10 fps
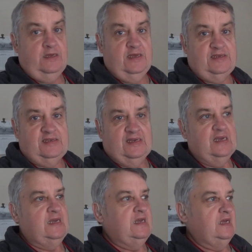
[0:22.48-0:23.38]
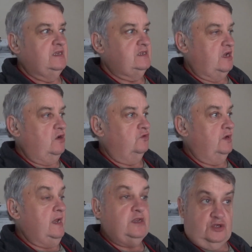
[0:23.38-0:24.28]
Yes,
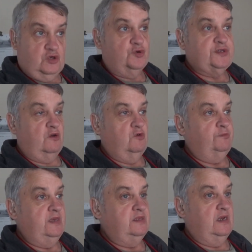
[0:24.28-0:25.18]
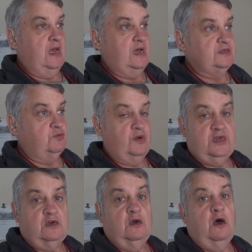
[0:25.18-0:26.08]
so, and it's also will be the last
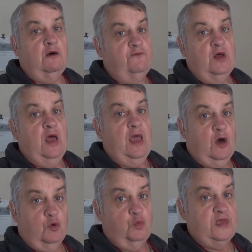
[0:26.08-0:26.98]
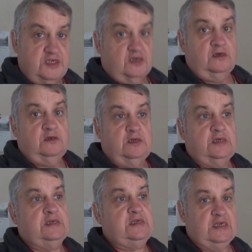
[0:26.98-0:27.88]
week of our winter
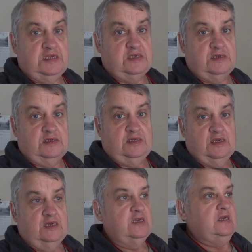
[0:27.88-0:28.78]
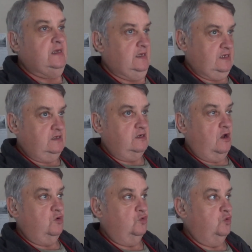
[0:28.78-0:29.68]
season.
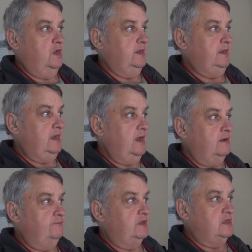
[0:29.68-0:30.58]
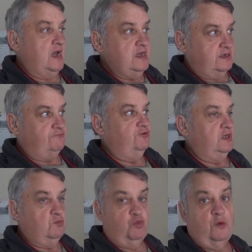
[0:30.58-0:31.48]
So, yeah, the days are
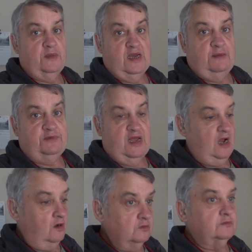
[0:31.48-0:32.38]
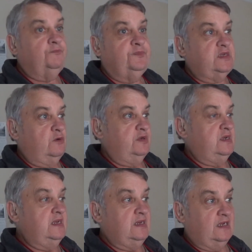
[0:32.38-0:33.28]
really warming up now. So we're
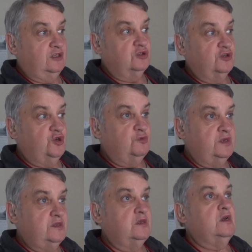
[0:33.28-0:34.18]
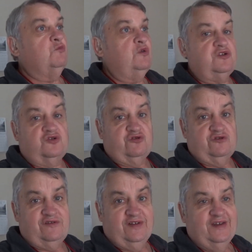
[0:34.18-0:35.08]
getting a little humid, which is
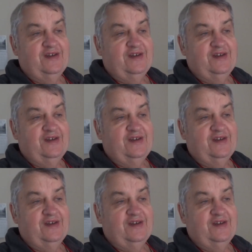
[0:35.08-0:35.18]
good.